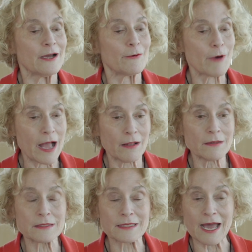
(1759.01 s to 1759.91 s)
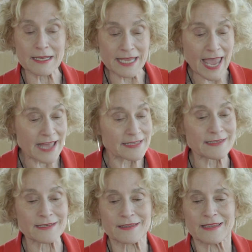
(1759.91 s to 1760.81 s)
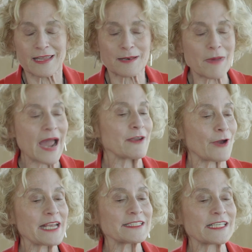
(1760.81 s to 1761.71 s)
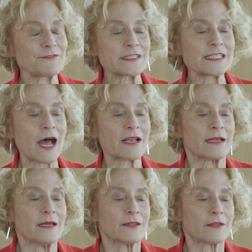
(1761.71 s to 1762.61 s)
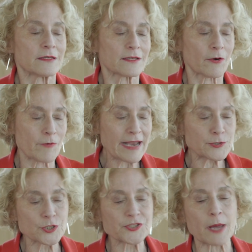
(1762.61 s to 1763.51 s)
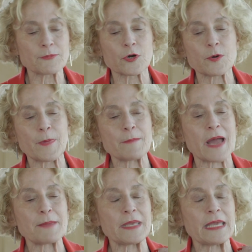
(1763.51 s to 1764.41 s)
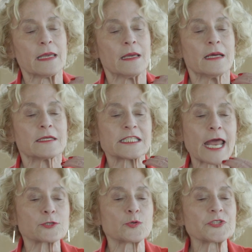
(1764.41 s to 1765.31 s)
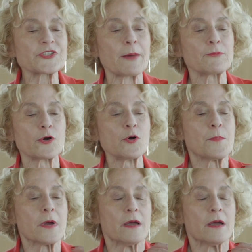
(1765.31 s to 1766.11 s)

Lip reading: Well, not yet. It migrates. If it's not a racial subgroup, it might be sexual subgroup.